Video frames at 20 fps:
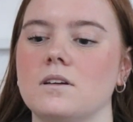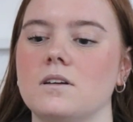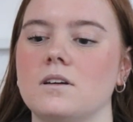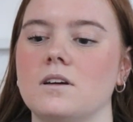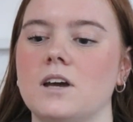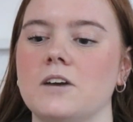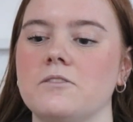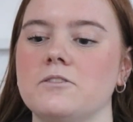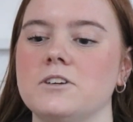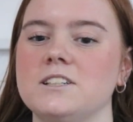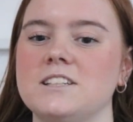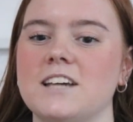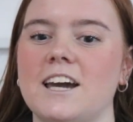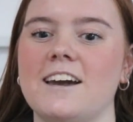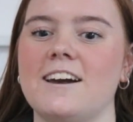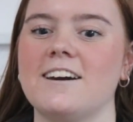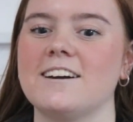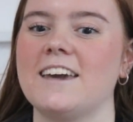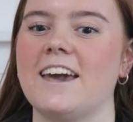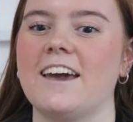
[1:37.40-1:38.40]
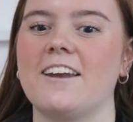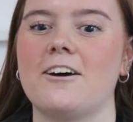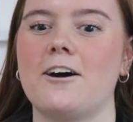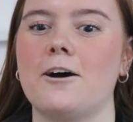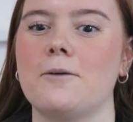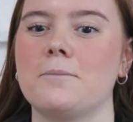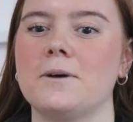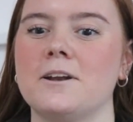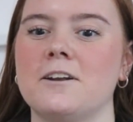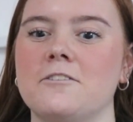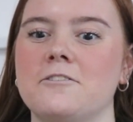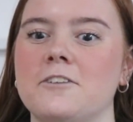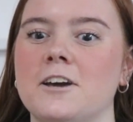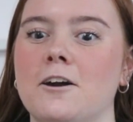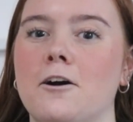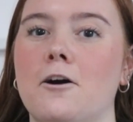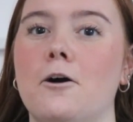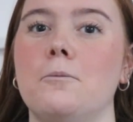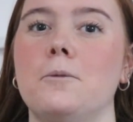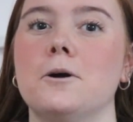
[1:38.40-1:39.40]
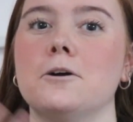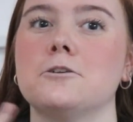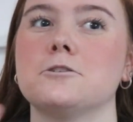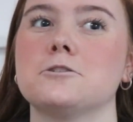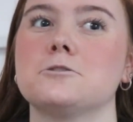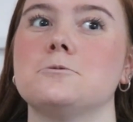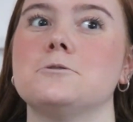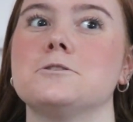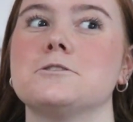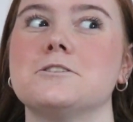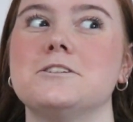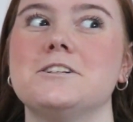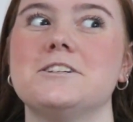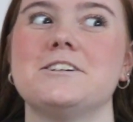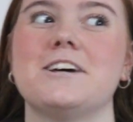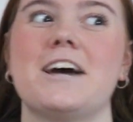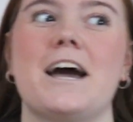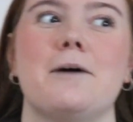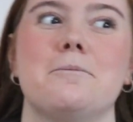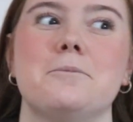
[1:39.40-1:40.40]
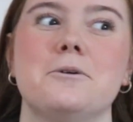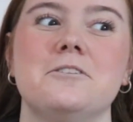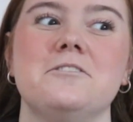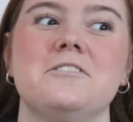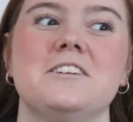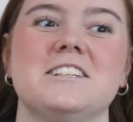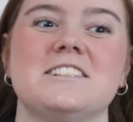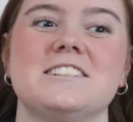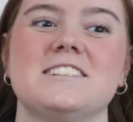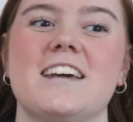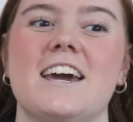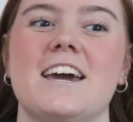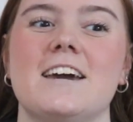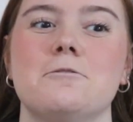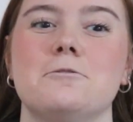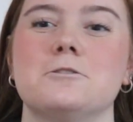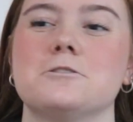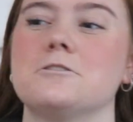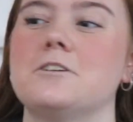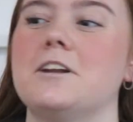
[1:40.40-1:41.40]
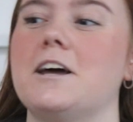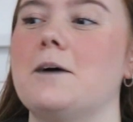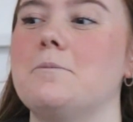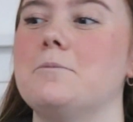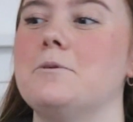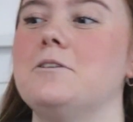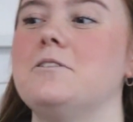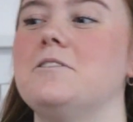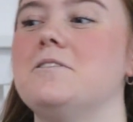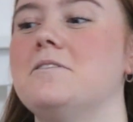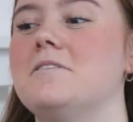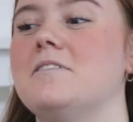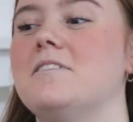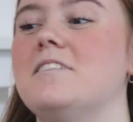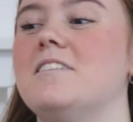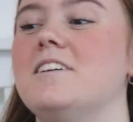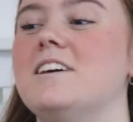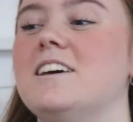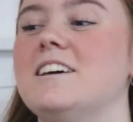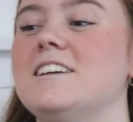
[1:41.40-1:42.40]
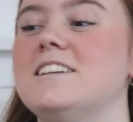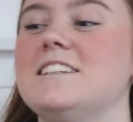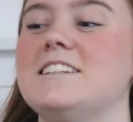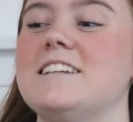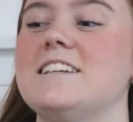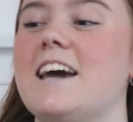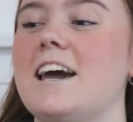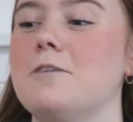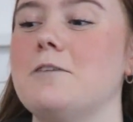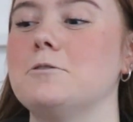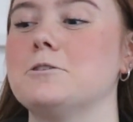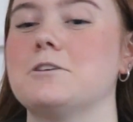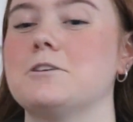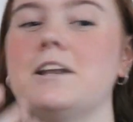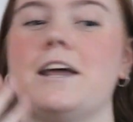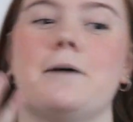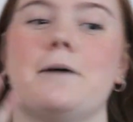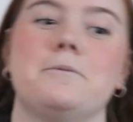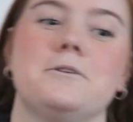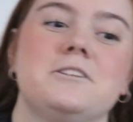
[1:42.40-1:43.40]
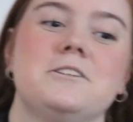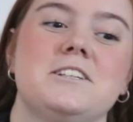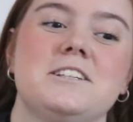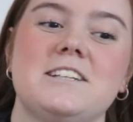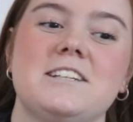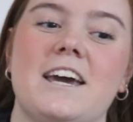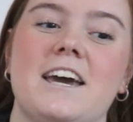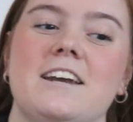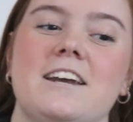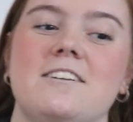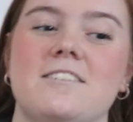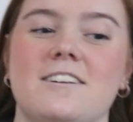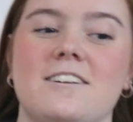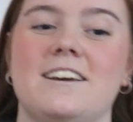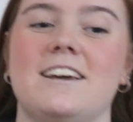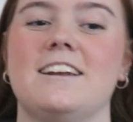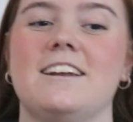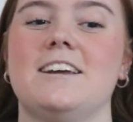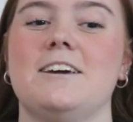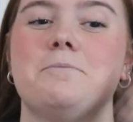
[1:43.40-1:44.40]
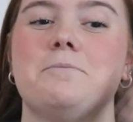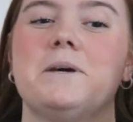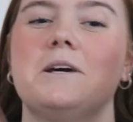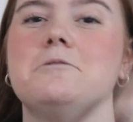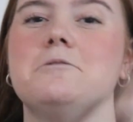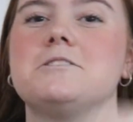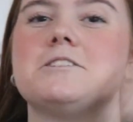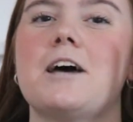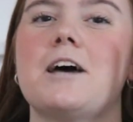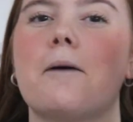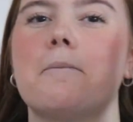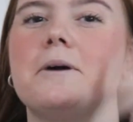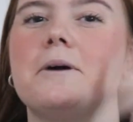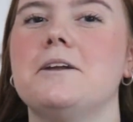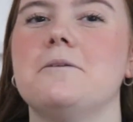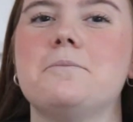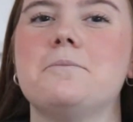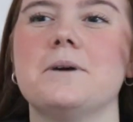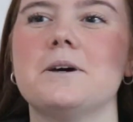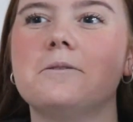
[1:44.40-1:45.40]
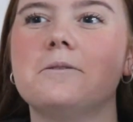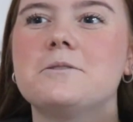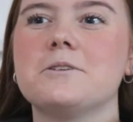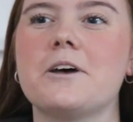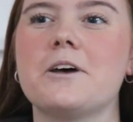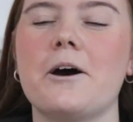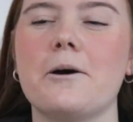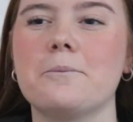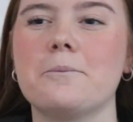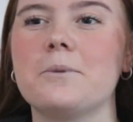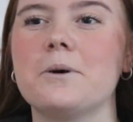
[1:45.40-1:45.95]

Every day I get up and I think, oh my gosh, what's going to happen this day? What's going to happen today? What's going to happen today? And it builds up and it builds up.